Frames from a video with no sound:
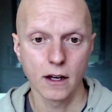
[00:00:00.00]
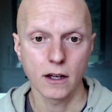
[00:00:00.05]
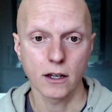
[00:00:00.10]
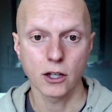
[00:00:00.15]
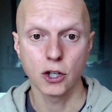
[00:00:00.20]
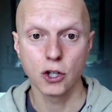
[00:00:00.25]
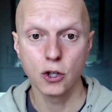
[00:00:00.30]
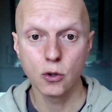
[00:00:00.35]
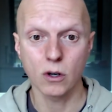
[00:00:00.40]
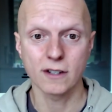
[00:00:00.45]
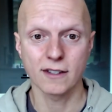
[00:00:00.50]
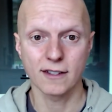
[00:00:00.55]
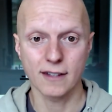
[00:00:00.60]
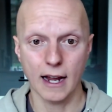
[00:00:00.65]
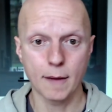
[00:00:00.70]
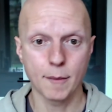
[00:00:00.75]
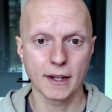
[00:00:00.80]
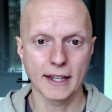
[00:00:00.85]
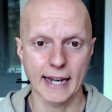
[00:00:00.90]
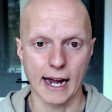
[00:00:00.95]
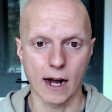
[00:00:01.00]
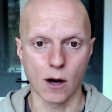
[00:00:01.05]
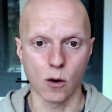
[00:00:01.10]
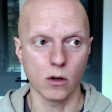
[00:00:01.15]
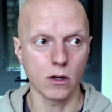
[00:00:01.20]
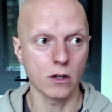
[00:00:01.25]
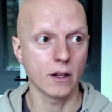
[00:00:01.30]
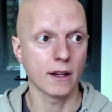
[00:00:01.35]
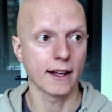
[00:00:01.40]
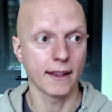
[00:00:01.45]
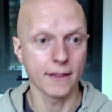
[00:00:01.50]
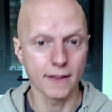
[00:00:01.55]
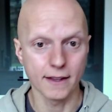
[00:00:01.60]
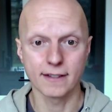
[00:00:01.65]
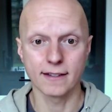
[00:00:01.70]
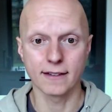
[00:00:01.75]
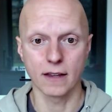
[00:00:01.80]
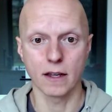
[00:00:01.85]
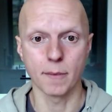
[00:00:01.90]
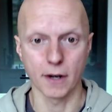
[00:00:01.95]
You are Simon Cowell, and this
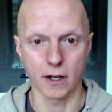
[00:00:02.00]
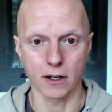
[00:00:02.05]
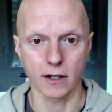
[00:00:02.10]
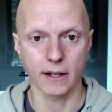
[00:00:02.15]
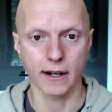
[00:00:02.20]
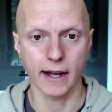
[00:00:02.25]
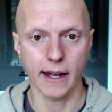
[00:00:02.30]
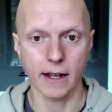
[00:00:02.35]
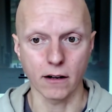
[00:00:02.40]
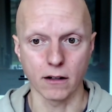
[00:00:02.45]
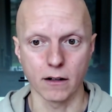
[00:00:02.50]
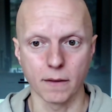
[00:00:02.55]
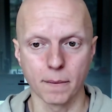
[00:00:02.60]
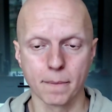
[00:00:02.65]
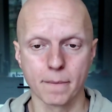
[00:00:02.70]
is the American Idol.